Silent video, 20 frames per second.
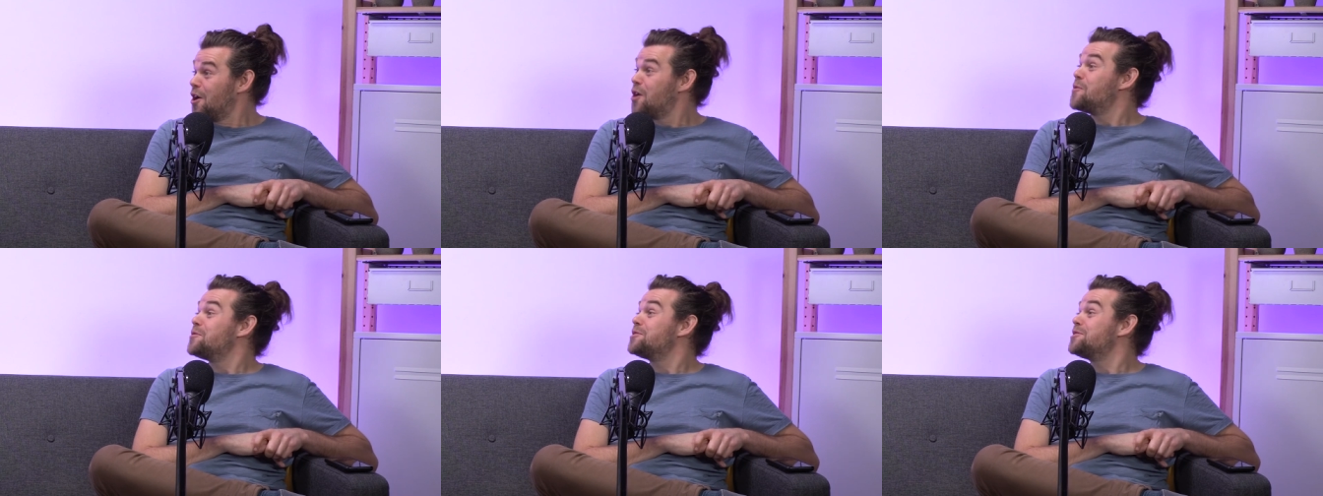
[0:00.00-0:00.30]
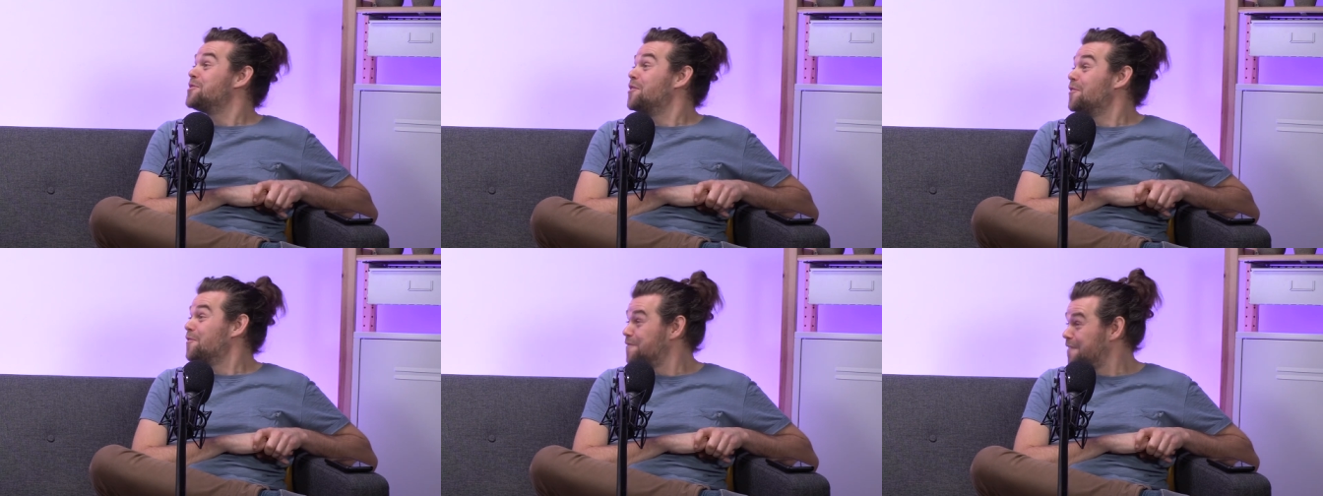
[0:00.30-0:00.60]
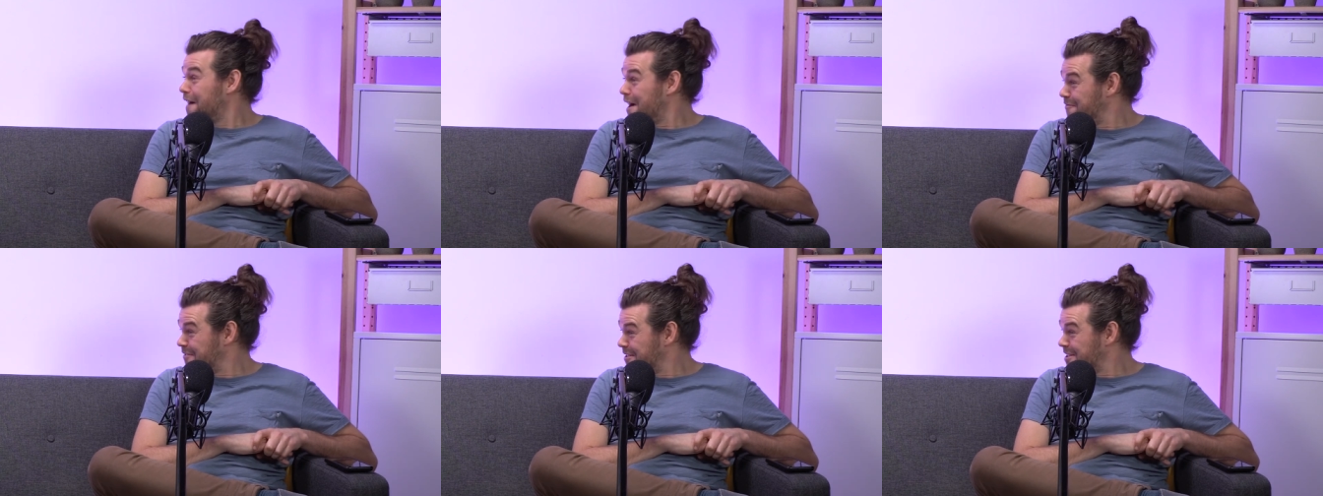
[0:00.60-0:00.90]
Who is your
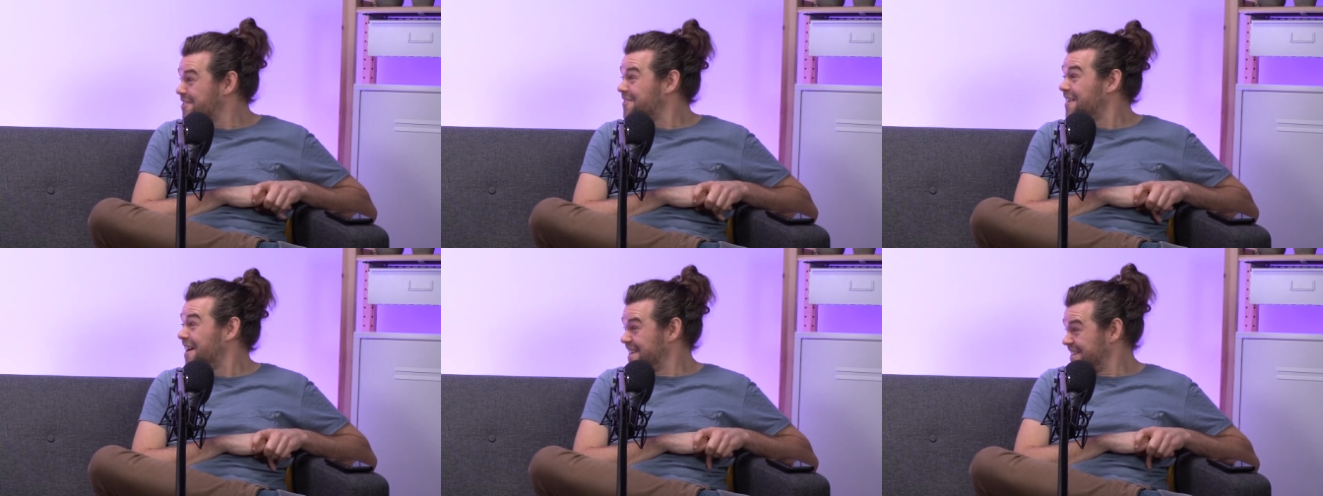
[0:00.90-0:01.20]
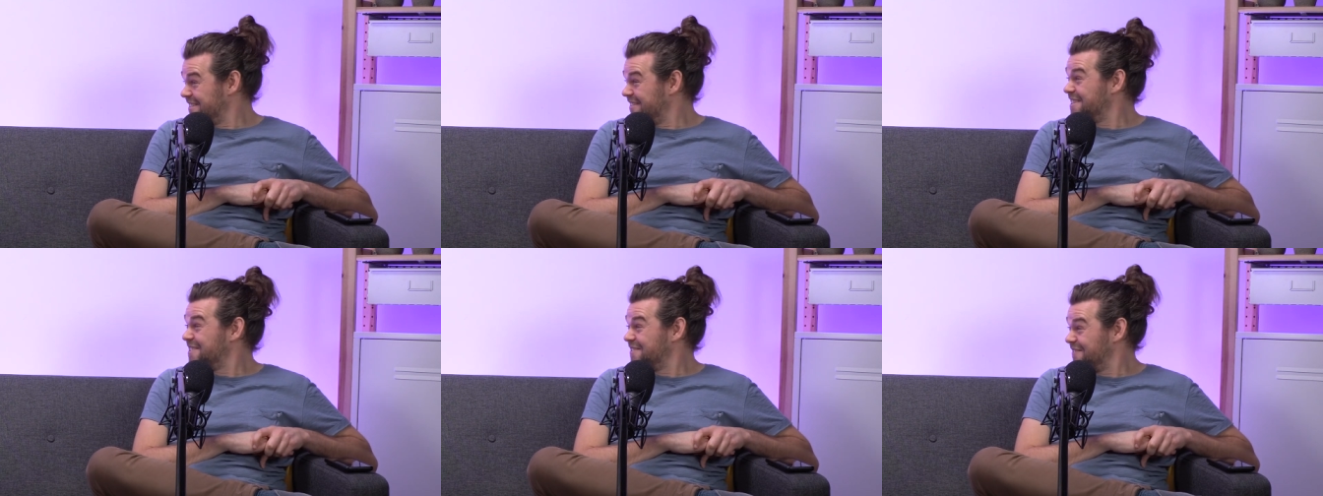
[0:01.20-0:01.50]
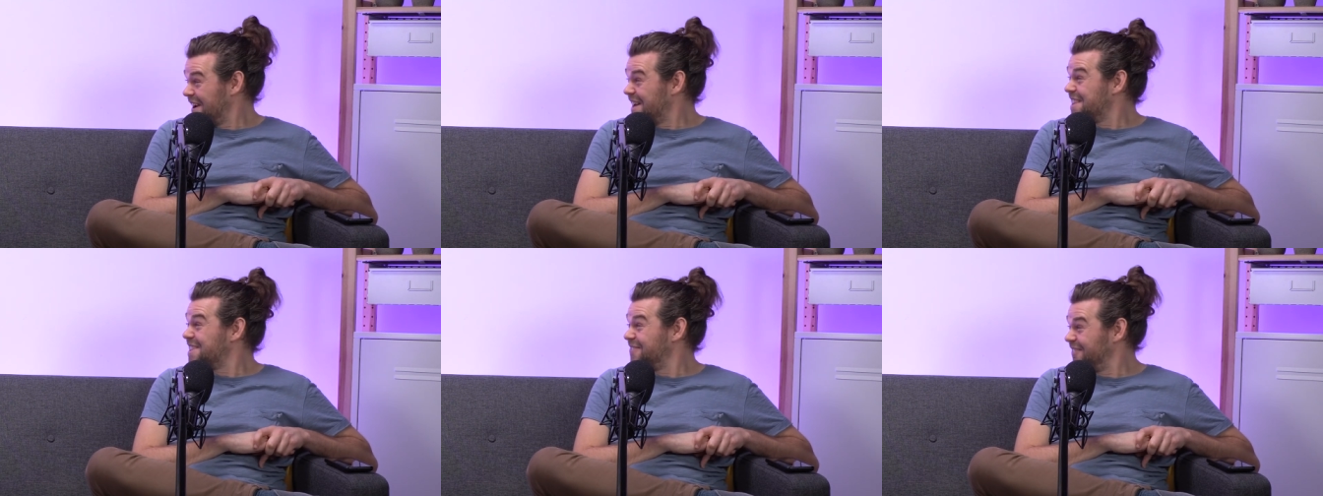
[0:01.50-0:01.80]
favourite traitor and
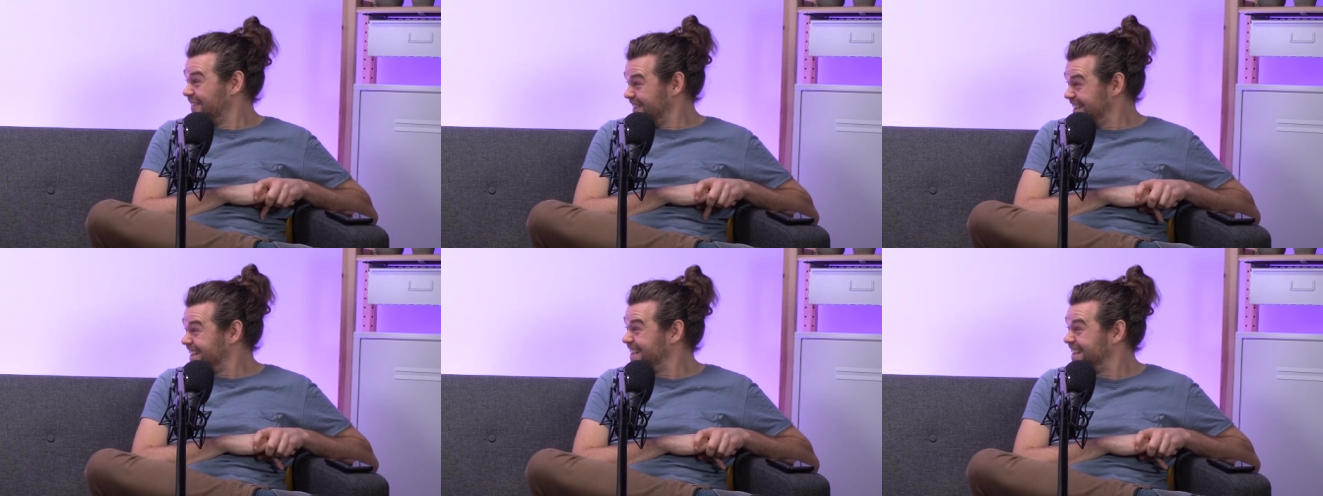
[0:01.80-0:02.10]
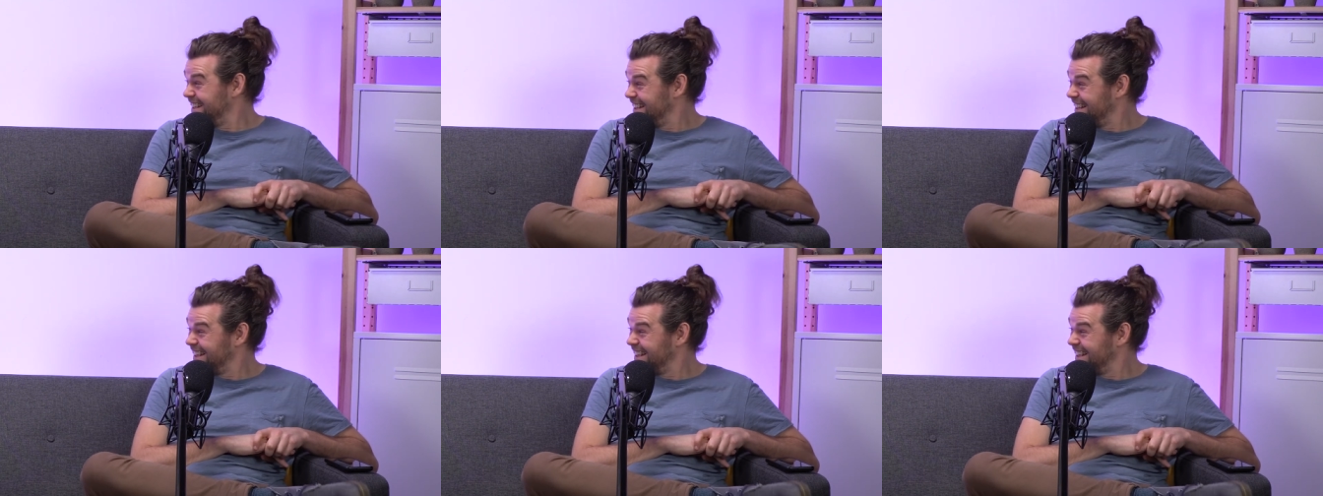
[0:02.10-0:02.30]
faithful?